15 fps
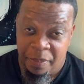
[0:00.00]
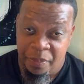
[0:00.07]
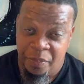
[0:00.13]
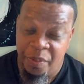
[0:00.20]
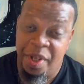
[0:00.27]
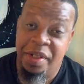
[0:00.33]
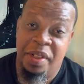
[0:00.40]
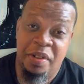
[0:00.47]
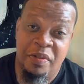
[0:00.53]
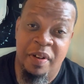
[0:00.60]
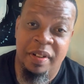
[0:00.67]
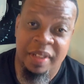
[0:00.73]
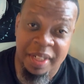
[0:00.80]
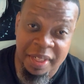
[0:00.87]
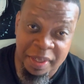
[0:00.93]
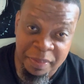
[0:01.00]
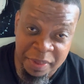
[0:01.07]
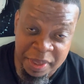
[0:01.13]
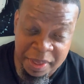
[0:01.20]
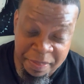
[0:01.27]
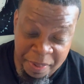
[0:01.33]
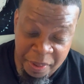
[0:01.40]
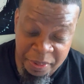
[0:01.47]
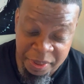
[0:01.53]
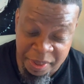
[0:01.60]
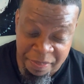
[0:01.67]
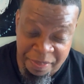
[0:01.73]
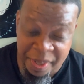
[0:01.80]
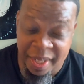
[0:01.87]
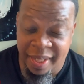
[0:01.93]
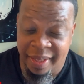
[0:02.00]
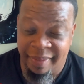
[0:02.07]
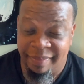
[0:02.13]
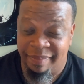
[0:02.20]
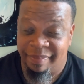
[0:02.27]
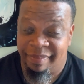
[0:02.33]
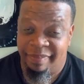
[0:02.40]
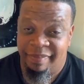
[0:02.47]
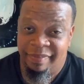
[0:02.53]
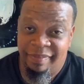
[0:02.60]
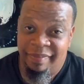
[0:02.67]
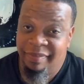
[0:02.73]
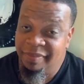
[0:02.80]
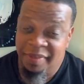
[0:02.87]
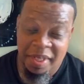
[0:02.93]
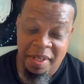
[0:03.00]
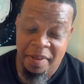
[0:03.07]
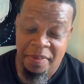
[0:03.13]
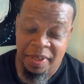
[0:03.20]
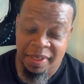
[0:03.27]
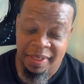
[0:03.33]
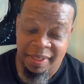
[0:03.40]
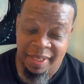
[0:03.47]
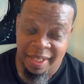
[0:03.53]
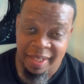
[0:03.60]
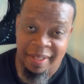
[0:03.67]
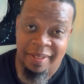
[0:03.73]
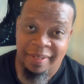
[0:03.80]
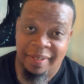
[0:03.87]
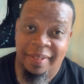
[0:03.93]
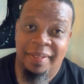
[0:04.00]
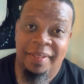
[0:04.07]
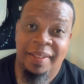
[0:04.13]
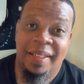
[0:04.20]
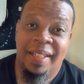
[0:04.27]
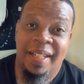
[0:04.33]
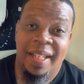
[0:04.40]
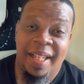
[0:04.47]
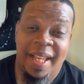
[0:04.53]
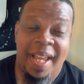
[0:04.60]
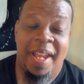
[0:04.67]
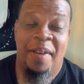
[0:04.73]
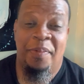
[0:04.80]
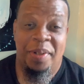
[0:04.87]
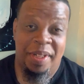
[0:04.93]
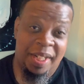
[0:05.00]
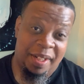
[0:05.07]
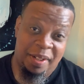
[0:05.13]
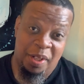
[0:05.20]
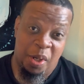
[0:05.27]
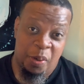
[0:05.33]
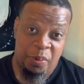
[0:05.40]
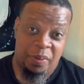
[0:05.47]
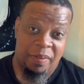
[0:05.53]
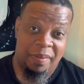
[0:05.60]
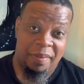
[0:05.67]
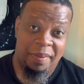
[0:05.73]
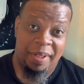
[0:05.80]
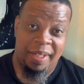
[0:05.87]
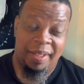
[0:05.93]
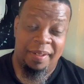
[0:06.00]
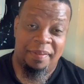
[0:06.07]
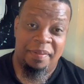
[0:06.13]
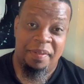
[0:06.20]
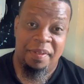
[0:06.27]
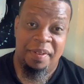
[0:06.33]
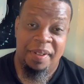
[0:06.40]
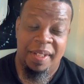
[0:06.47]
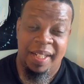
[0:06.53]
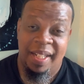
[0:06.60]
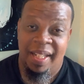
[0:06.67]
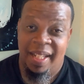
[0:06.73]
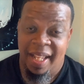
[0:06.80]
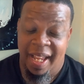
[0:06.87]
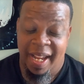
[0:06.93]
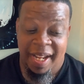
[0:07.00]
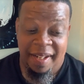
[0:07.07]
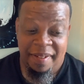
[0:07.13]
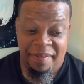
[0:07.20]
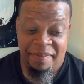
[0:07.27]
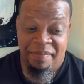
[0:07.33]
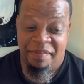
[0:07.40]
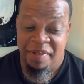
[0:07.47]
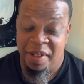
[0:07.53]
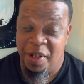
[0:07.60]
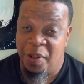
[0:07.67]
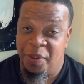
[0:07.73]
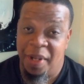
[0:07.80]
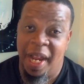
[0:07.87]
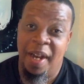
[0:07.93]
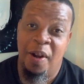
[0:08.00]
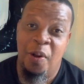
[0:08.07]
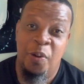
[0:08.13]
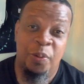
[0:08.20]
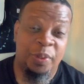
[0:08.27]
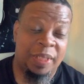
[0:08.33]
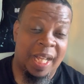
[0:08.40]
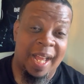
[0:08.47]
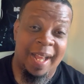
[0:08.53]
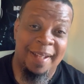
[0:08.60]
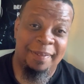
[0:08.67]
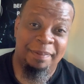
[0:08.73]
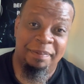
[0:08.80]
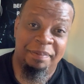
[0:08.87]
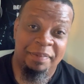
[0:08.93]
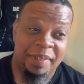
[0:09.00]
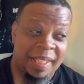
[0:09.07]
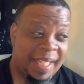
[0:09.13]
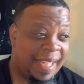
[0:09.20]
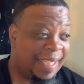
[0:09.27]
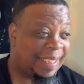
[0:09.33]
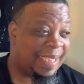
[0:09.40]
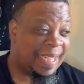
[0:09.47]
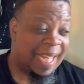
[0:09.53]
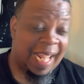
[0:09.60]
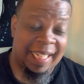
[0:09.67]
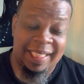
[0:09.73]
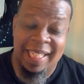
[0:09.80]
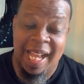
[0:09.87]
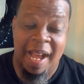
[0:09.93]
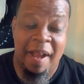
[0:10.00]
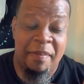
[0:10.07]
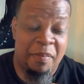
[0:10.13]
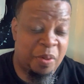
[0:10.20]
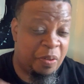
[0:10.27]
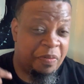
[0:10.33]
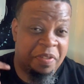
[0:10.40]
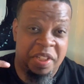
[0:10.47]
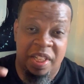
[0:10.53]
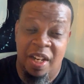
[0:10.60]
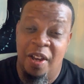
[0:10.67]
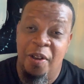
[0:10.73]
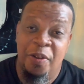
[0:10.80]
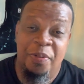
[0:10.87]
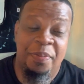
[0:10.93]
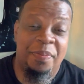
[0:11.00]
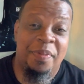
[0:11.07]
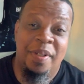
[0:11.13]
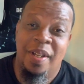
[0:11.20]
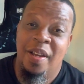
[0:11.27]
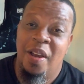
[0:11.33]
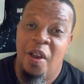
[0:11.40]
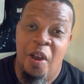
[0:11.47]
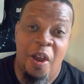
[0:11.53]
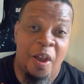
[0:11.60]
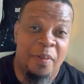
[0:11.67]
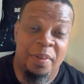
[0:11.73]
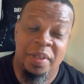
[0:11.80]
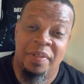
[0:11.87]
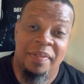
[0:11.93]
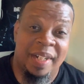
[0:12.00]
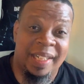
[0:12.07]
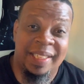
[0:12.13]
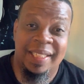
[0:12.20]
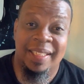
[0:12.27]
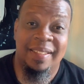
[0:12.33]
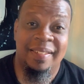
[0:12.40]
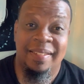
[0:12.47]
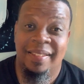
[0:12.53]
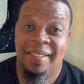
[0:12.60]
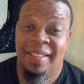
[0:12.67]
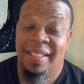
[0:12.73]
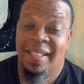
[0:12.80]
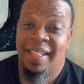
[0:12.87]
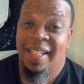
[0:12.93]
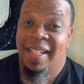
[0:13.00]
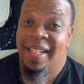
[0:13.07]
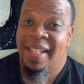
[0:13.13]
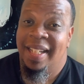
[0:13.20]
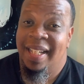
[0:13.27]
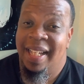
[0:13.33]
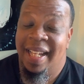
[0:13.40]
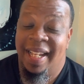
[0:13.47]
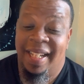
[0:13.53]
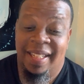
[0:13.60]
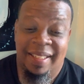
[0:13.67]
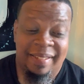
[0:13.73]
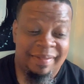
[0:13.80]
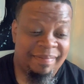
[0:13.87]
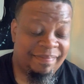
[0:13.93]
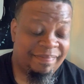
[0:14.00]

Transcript: where the drug dealer was supposed to be, he wasn't there, and we didn't go through it. And, you know, that whole time, seemed like time moved slow, heart was racing, and